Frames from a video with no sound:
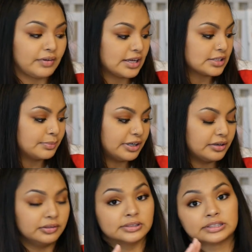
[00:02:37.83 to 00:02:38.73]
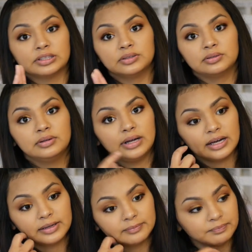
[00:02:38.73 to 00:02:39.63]
face, but it also
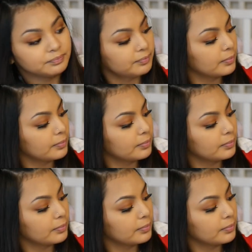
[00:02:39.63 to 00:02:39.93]
um,